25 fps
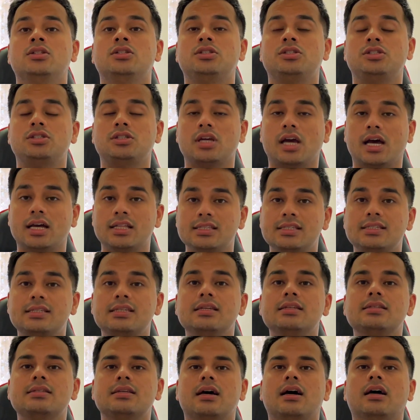
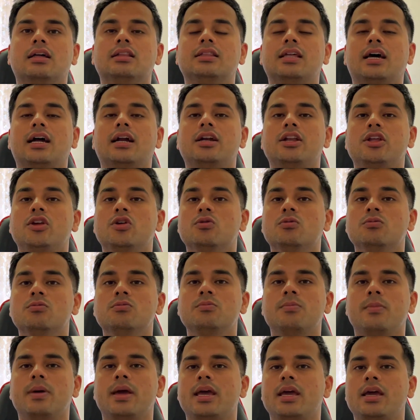chances are that
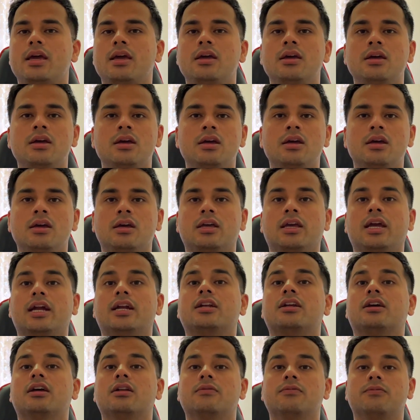you may
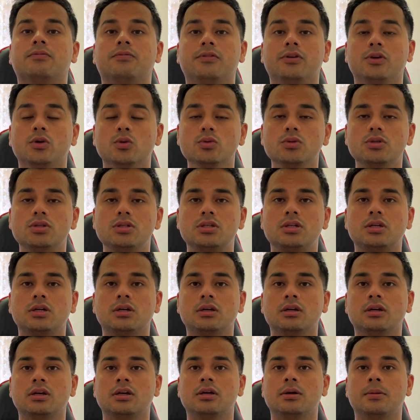get confused
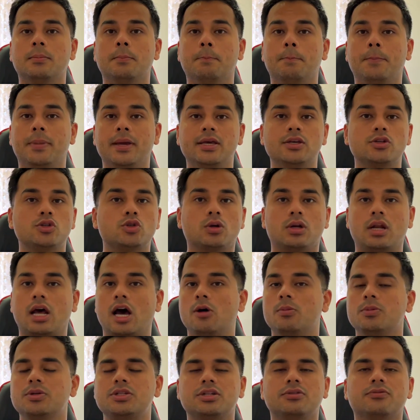based on
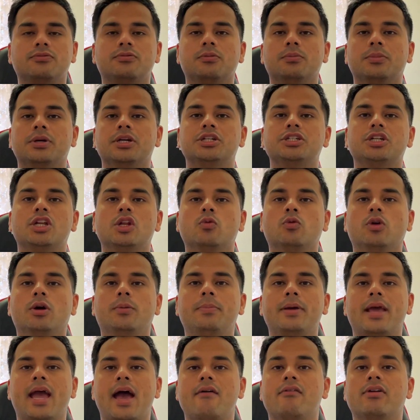how much information you would
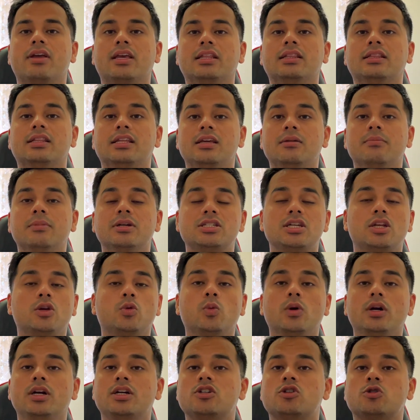be having in the image, and you
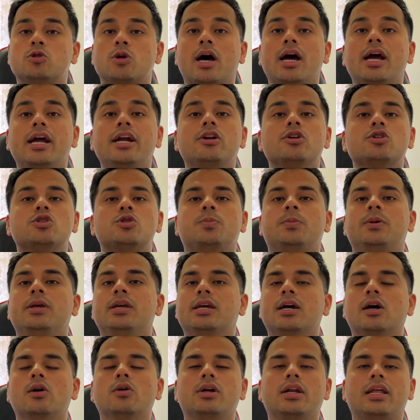will try to
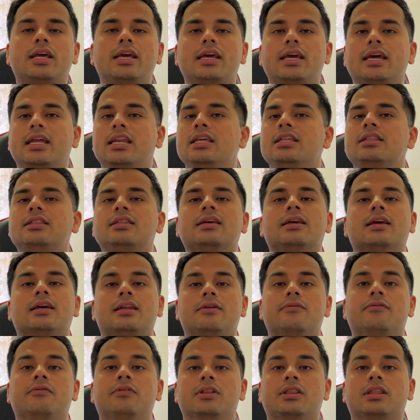speak out anything and
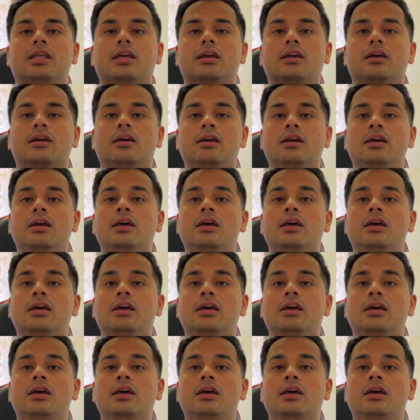everything.